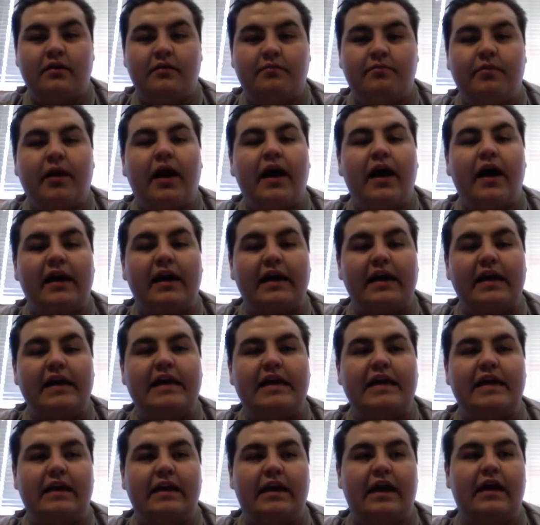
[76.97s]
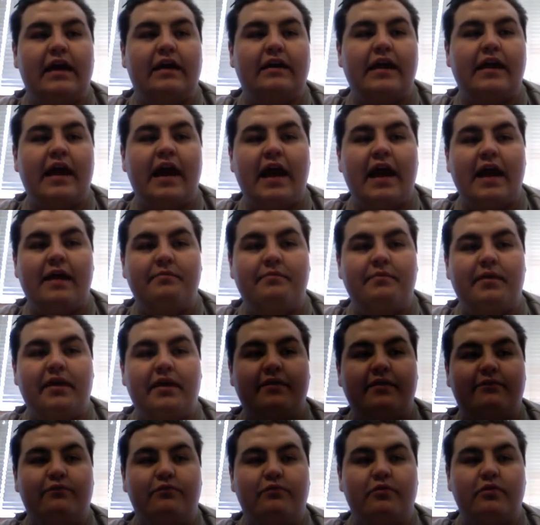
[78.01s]
by Ian at Handmade
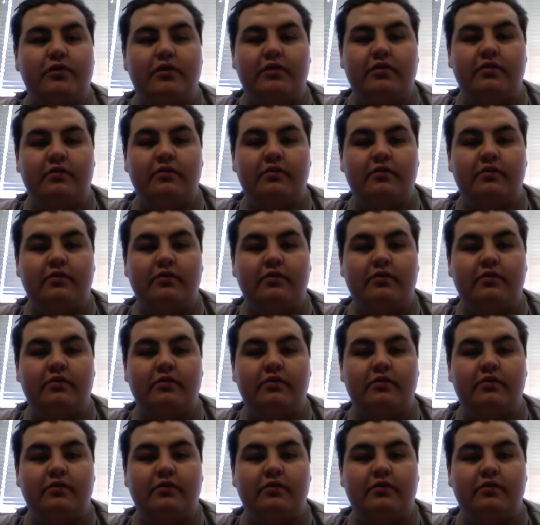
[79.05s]
of Wood.